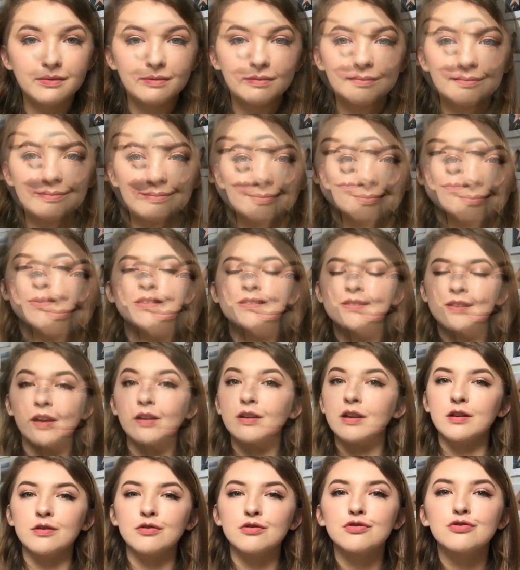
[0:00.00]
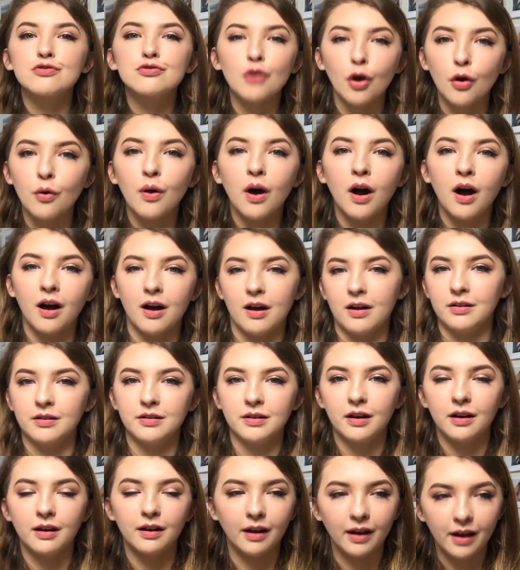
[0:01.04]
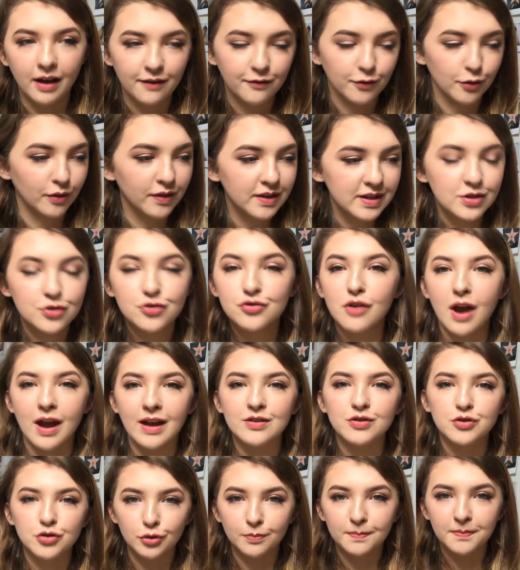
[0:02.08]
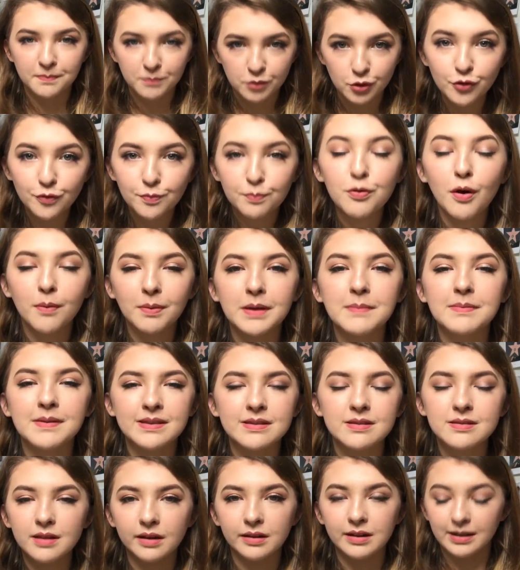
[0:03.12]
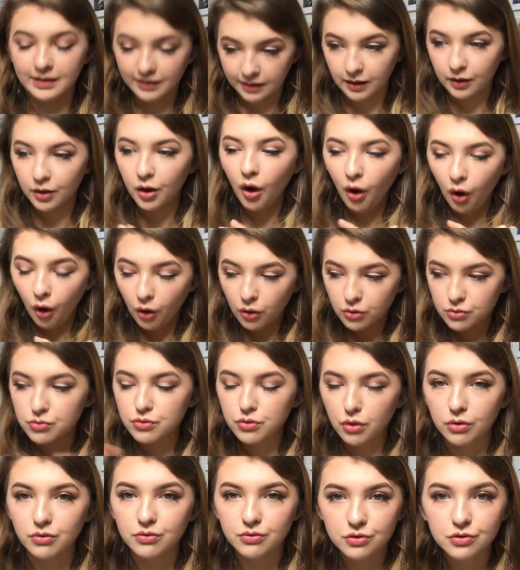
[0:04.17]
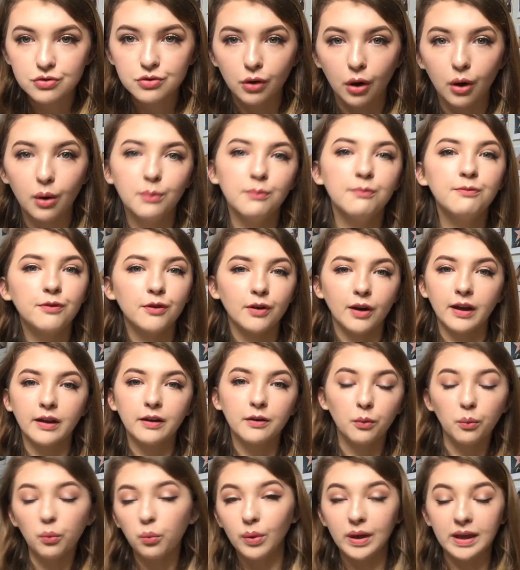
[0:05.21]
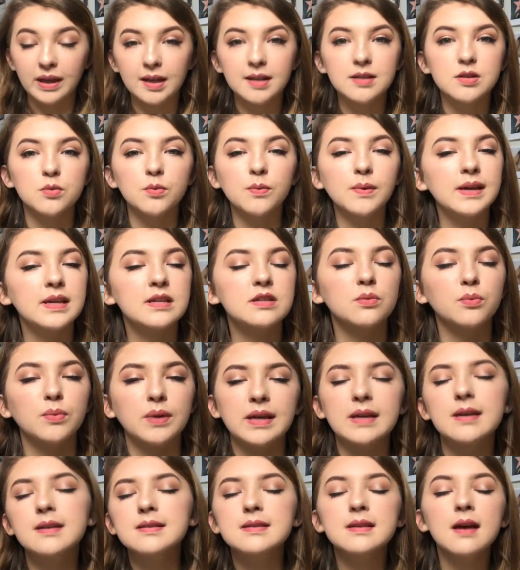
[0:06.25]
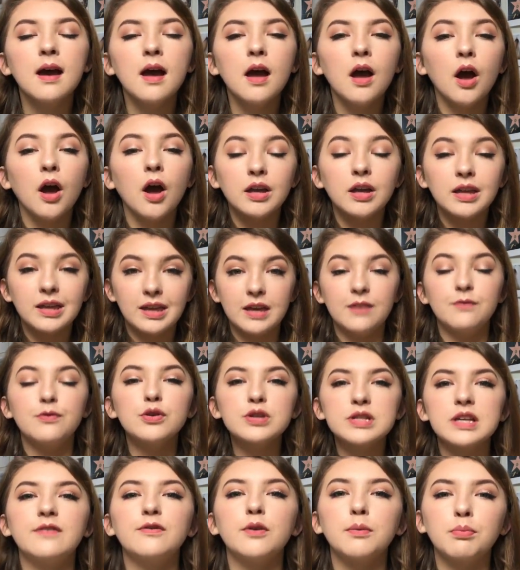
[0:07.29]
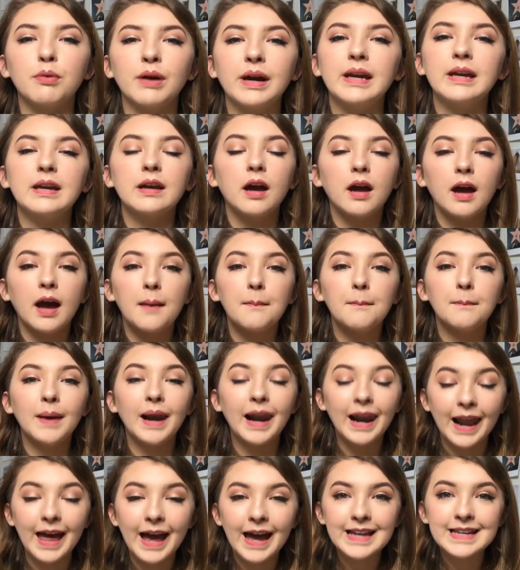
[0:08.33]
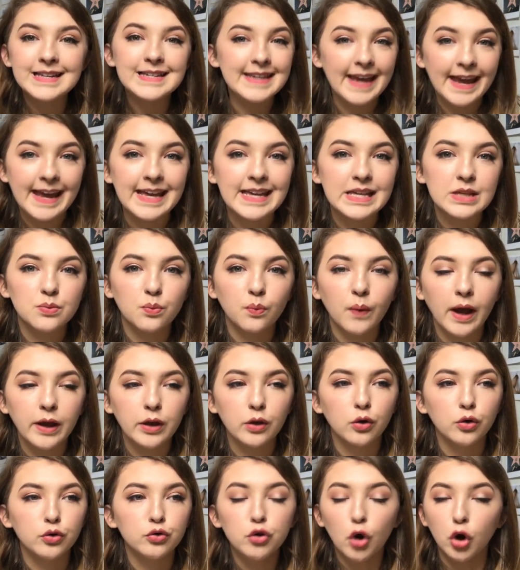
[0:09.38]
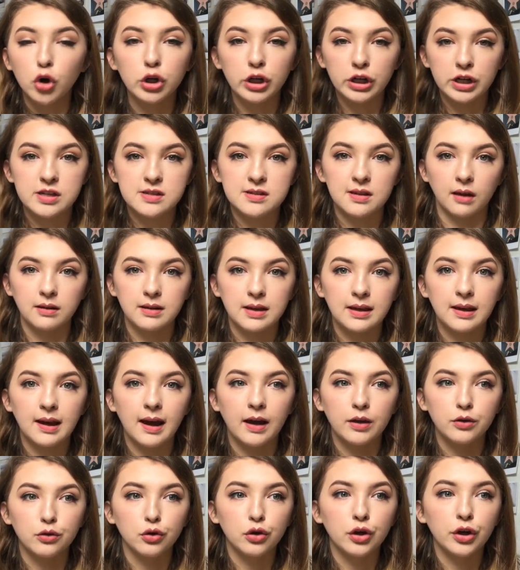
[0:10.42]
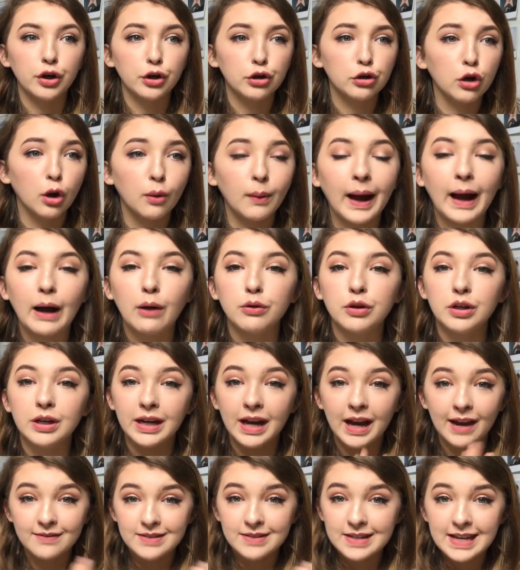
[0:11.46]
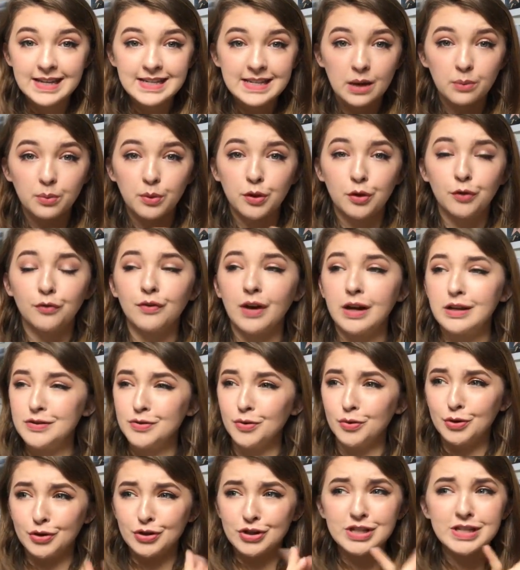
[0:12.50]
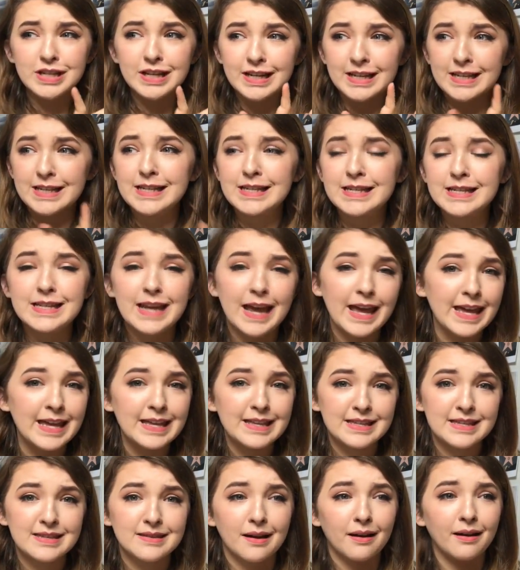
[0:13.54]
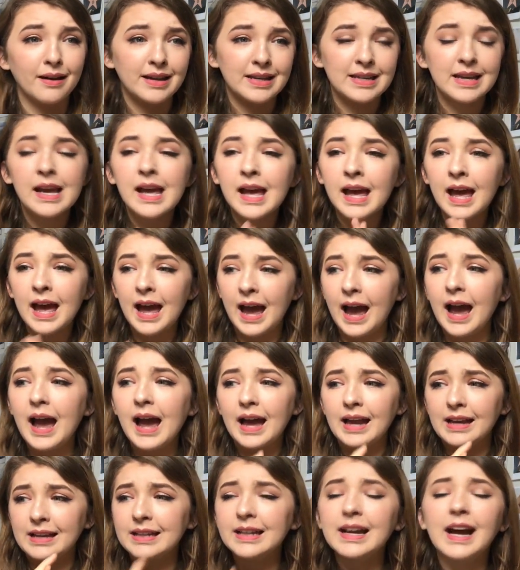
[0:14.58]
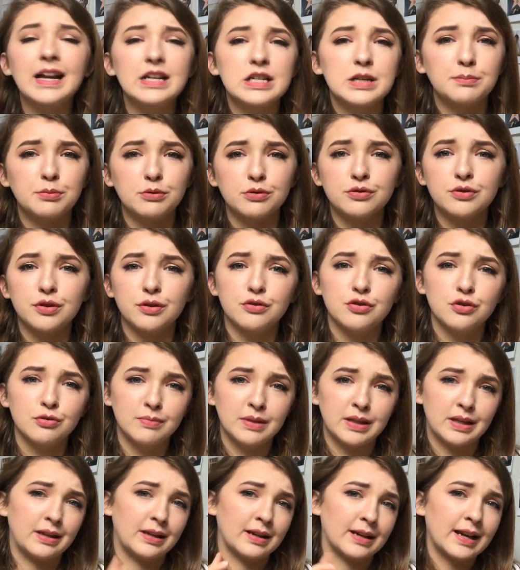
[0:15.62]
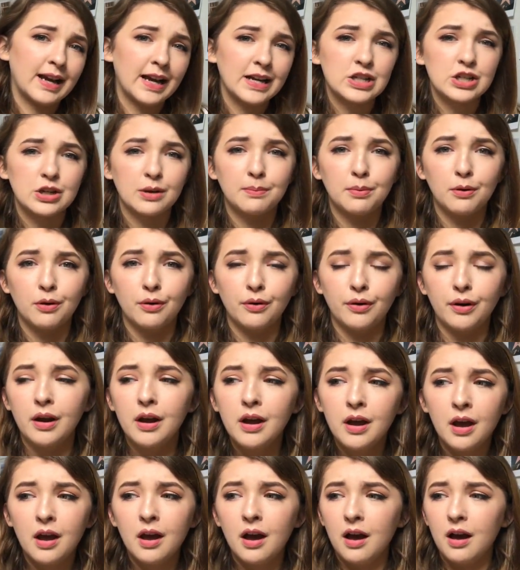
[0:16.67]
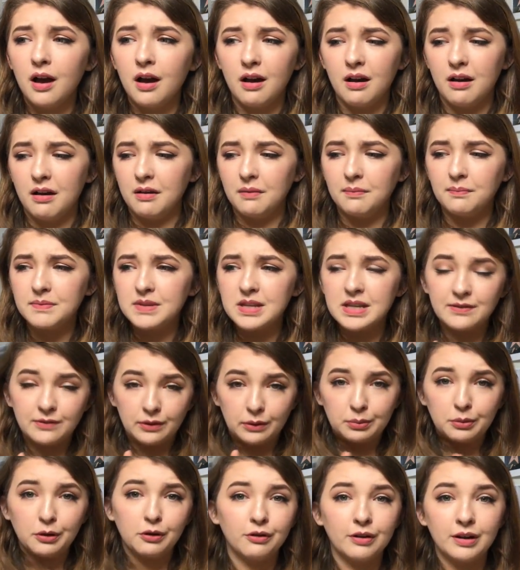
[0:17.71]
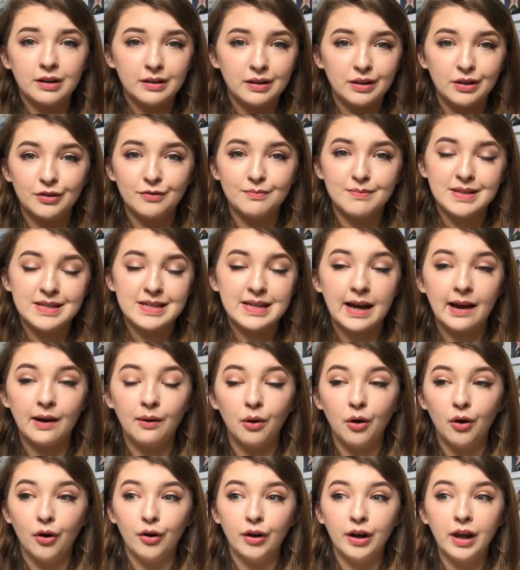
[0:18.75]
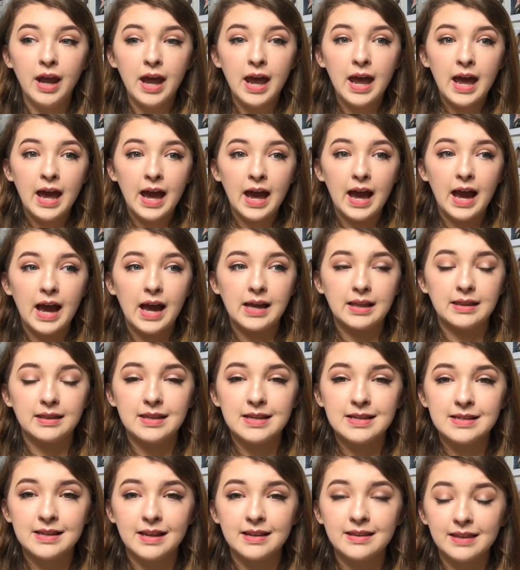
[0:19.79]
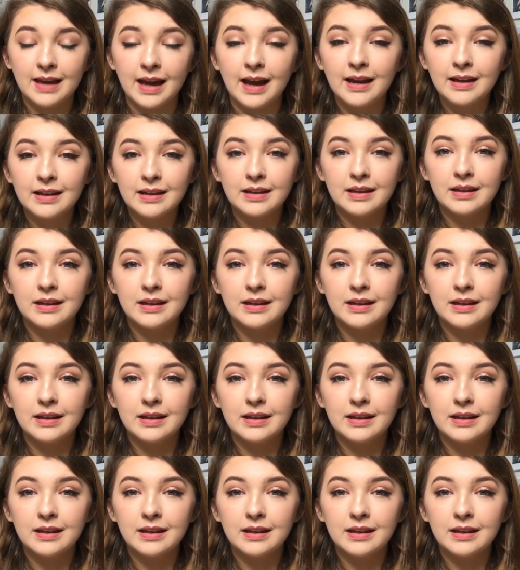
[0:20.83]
You have been studying so hard. If you're this stressed, you've probably been studying like non-stop for like weeks and weeks and weeks. Give yourself a break. Plan days where you're not going to study and you're going to go out, you're going to have days out with your friends, or you're just going to stay inside and catch up on social media, catch up on a TV programme that you've missed out on and things like that.